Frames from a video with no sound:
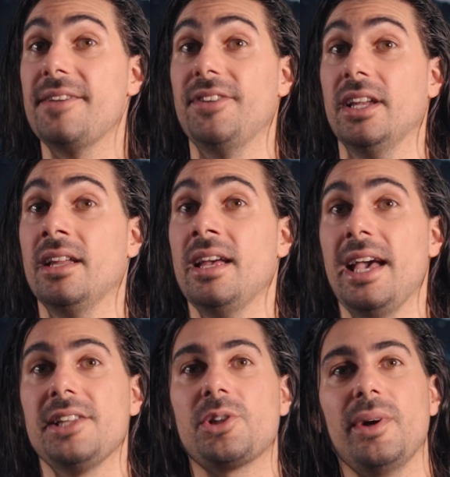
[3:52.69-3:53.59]
Given,
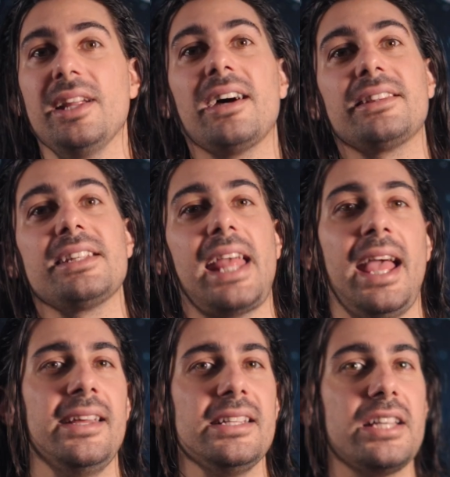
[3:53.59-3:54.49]
it's already got this
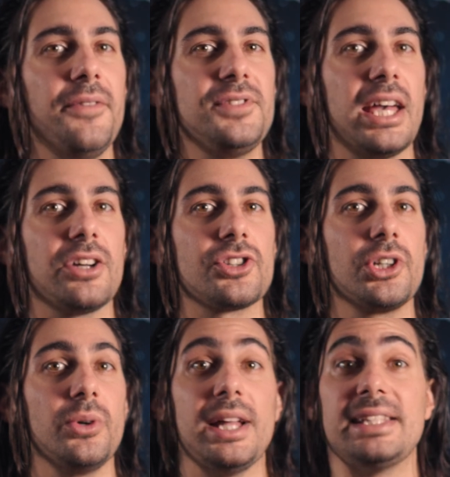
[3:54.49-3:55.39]
handy dovetail
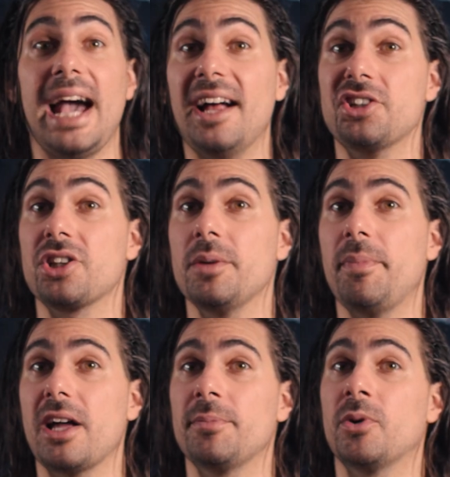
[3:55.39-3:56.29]
shoe attached to the
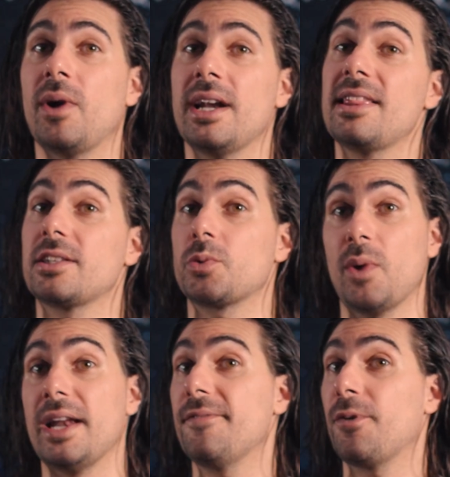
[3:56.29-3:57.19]
bottom already that's
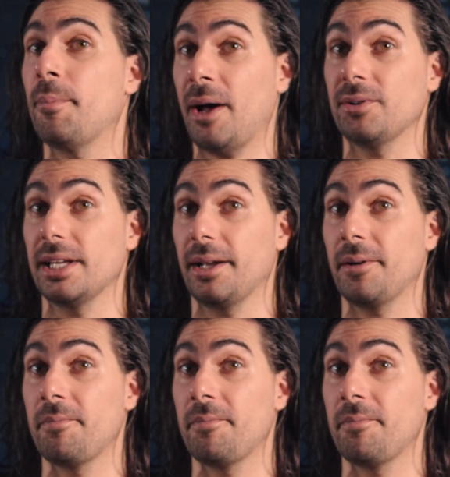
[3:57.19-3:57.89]
ready for mounting.